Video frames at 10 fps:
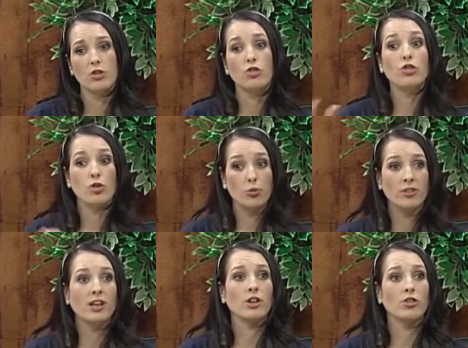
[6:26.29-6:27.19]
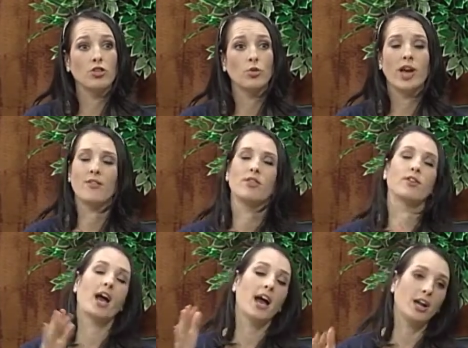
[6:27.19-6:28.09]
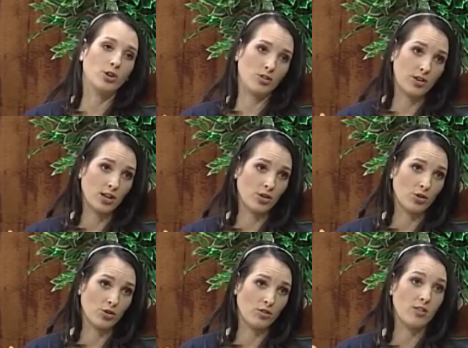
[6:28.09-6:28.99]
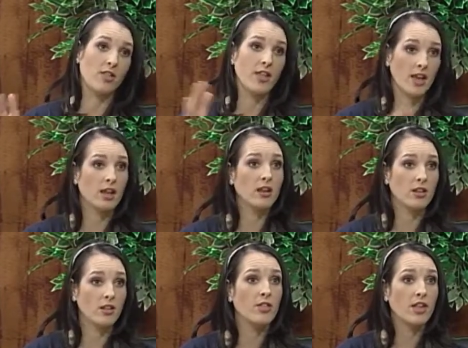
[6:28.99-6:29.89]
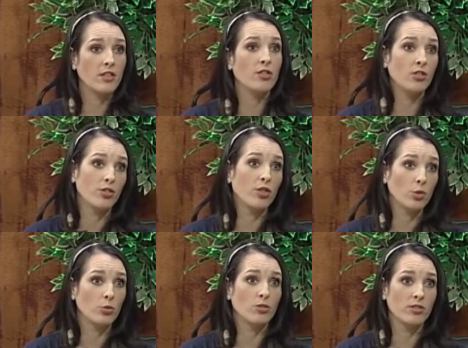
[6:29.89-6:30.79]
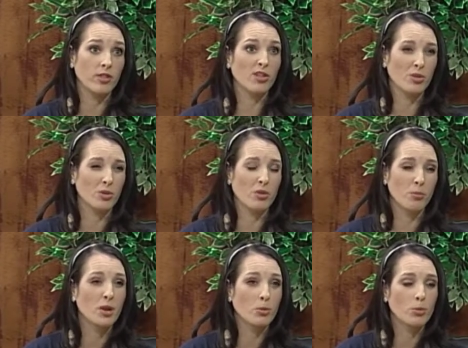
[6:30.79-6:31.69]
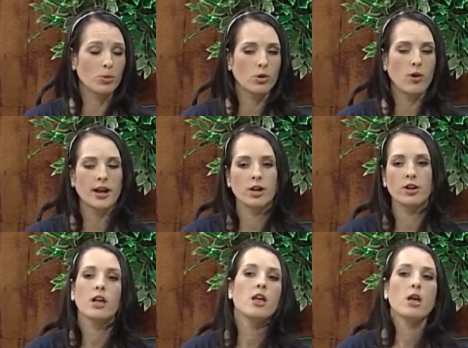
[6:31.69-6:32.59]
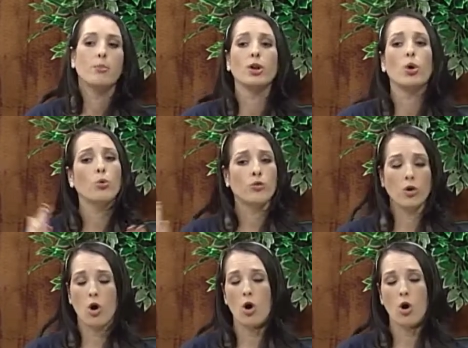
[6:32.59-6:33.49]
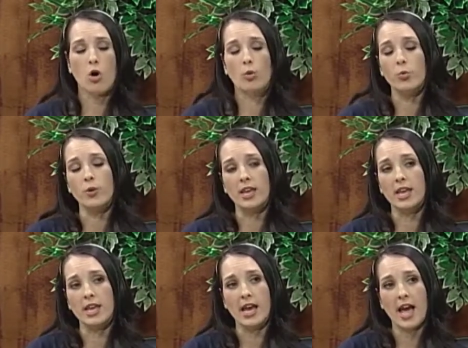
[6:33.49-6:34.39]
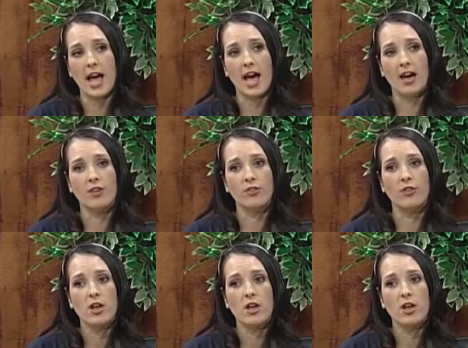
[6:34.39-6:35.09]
choosing to have even higher standards than, than those that are the minimum required. But overall, we have